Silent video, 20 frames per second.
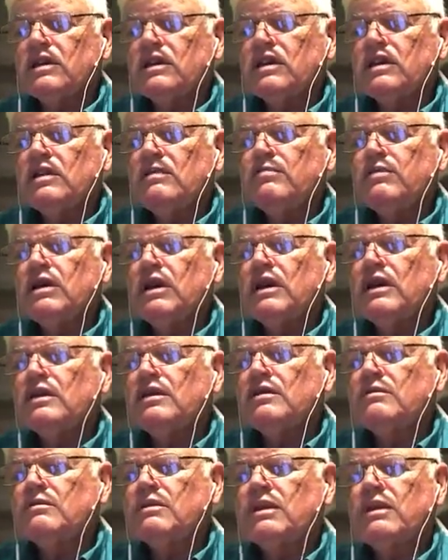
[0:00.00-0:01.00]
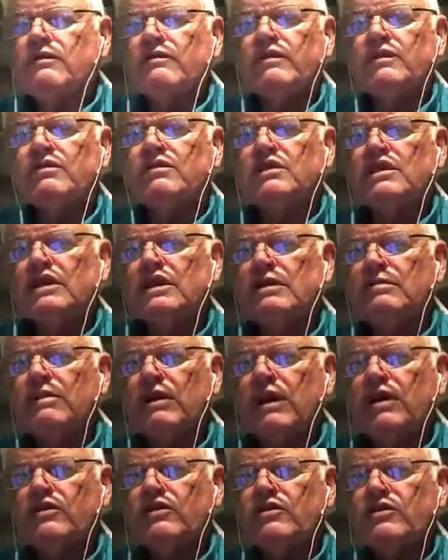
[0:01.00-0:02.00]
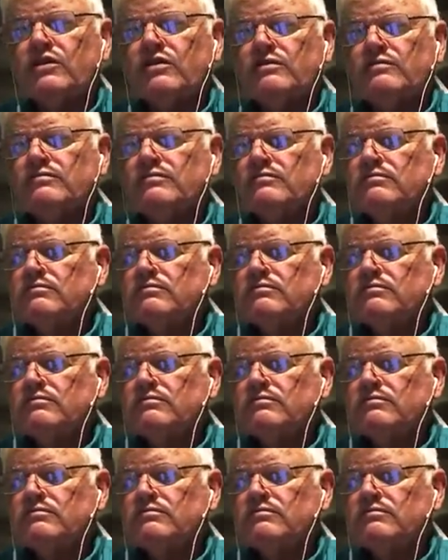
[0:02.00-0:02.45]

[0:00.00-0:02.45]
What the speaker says: then applied to whatever you see about you.